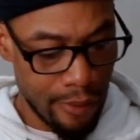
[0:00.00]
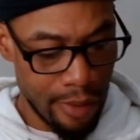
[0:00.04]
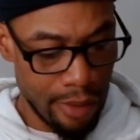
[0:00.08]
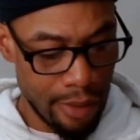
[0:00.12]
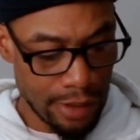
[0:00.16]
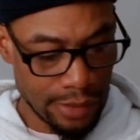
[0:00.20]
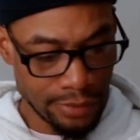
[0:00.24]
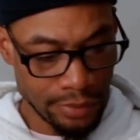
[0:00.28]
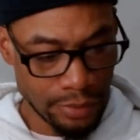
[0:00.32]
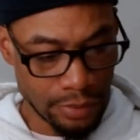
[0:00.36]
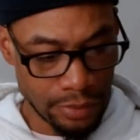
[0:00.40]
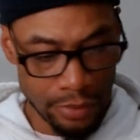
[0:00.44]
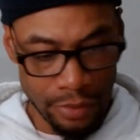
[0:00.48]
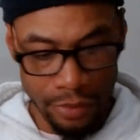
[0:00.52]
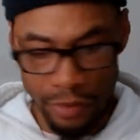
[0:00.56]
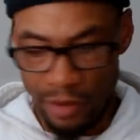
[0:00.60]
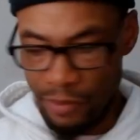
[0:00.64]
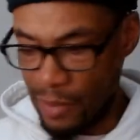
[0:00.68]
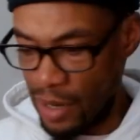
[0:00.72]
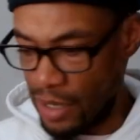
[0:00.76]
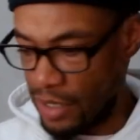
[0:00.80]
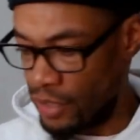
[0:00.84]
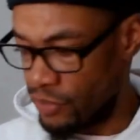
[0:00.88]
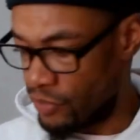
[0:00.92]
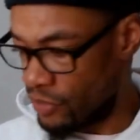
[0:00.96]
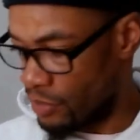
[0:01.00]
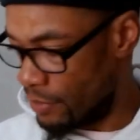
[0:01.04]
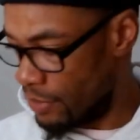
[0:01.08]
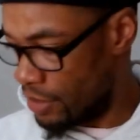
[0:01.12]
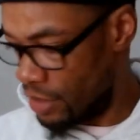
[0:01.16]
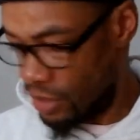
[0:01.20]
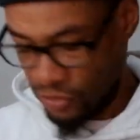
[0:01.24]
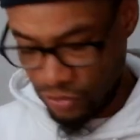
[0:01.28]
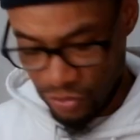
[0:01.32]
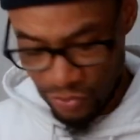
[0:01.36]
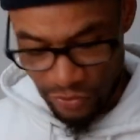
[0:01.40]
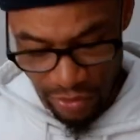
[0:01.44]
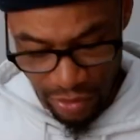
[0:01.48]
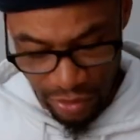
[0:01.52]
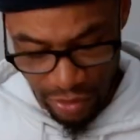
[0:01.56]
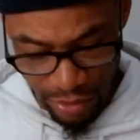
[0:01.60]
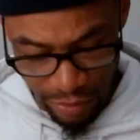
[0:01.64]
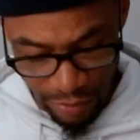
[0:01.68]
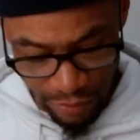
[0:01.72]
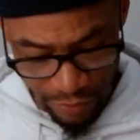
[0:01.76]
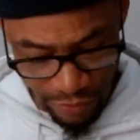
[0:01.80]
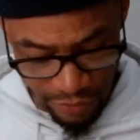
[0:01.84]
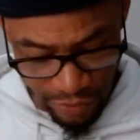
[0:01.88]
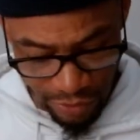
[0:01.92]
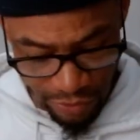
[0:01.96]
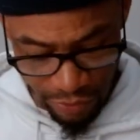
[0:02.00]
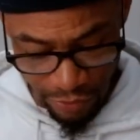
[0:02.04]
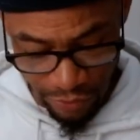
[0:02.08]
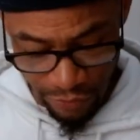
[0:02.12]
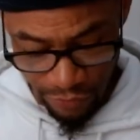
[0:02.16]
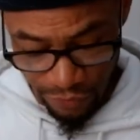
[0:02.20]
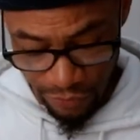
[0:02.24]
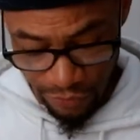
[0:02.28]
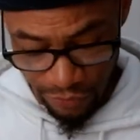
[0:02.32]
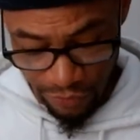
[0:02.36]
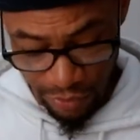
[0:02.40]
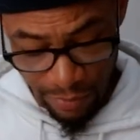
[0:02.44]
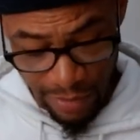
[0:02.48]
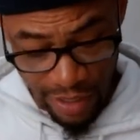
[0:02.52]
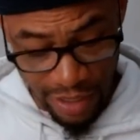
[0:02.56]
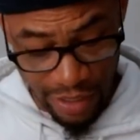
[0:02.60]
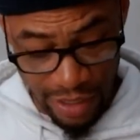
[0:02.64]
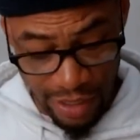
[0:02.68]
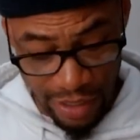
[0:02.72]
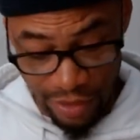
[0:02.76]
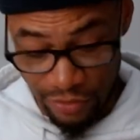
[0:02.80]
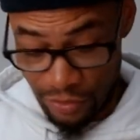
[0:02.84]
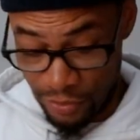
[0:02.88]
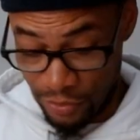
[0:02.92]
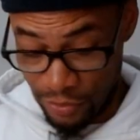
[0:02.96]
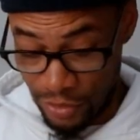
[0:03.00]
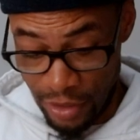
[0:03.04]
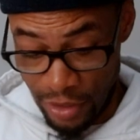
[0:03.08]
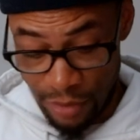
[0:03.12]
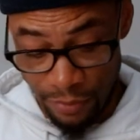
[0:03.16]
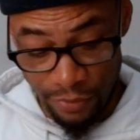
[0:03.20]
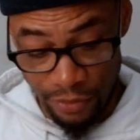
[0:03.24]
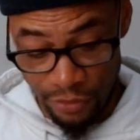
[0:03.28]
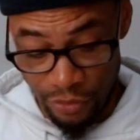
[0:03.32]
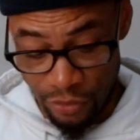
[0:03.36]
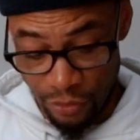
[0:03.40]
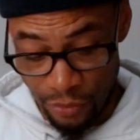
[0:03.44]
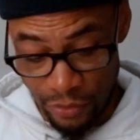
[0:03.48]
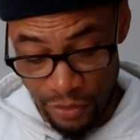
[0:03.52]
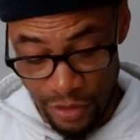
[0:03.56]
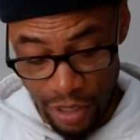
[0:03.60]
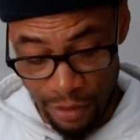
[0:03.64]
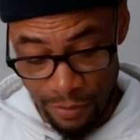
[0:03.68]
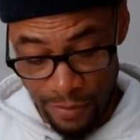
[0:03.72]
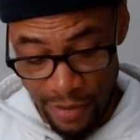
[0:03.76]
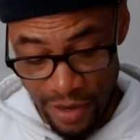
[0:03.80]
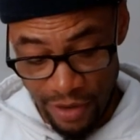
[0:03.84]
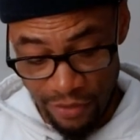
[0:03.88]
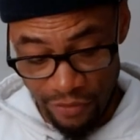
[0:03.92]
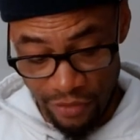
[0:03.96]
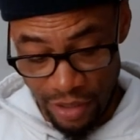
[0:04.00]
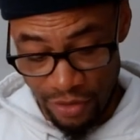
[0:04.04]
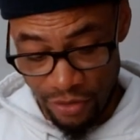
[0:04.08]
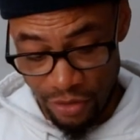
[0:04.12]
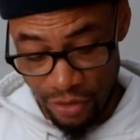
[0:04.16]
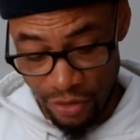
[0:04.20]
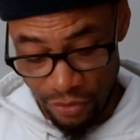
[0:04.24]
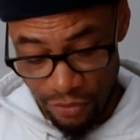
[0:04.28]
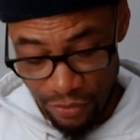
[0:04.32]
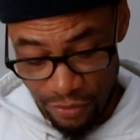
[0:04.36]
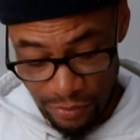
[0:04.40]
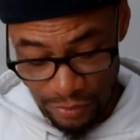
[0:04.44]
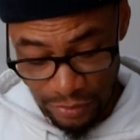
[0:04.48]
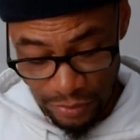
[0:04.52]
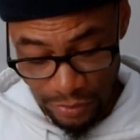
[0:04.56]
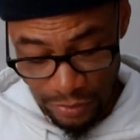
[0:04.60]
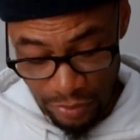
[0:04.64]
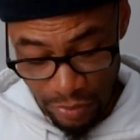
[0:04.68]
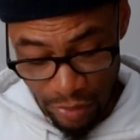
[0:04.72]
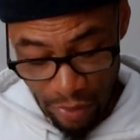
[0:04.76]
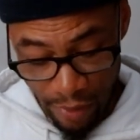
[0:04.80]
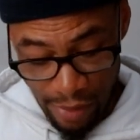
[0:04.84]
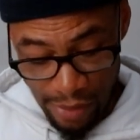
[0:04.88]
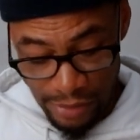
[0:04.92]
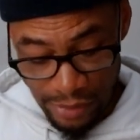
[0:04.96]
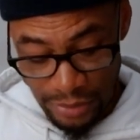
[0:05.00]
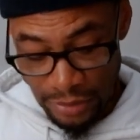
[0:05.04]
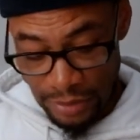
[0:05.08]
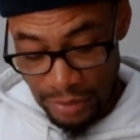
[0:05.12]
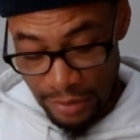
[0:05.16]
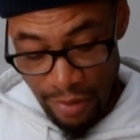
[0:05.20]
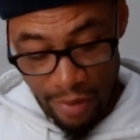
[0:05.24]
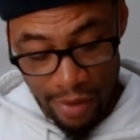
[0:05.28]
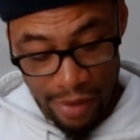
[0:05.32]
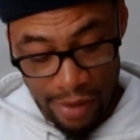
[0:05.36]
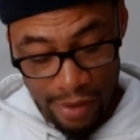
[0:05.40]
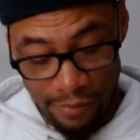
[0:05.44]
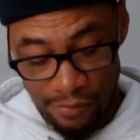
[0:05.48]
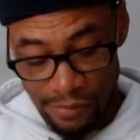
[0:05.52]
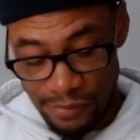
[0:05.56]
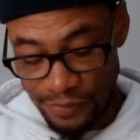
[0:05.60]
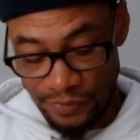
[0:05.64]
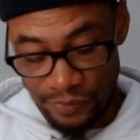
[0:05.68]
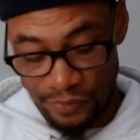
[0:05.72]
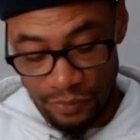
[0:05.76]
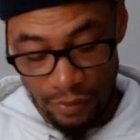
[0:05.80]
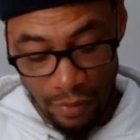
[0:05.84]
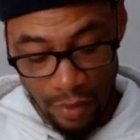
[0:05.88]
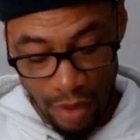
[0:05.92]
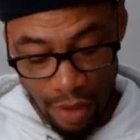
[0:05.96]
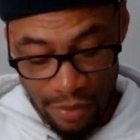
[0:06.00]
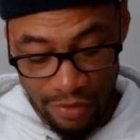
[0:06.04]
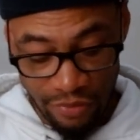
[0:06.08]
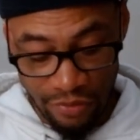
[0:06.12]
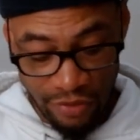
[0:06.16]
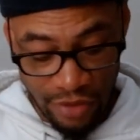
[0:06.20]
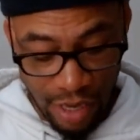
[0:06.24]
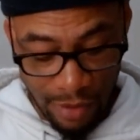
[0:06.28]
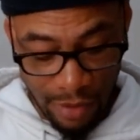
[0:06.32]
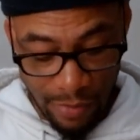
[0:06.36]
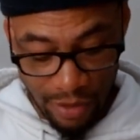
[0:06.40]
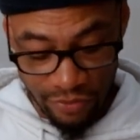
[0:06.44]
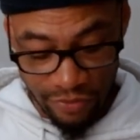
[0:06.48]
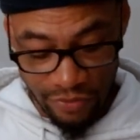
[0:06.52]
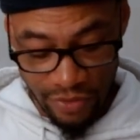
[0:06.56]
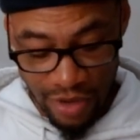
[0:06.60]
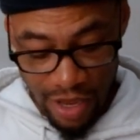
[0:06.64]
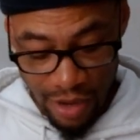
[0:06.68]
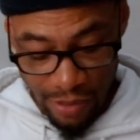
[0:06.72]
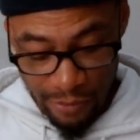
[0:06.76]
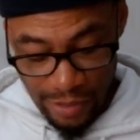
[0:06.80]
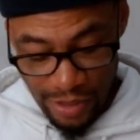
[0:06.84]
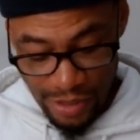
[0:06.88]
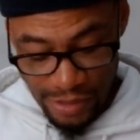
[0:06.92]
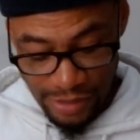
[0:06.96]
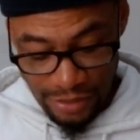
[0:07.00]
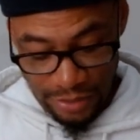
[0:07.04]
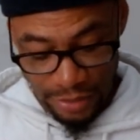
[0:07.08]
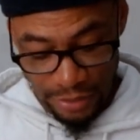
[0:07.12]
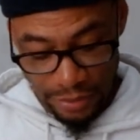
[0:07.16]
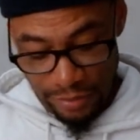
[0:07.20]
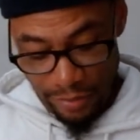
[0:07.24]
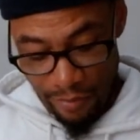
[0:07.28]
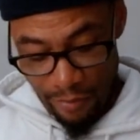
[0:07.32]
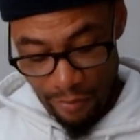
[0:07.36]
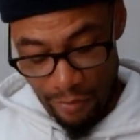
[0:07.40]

we might need some initials on there. Let me see who somebody got to. Yep, doing dark magic. I told you. Yep, this came out sideways.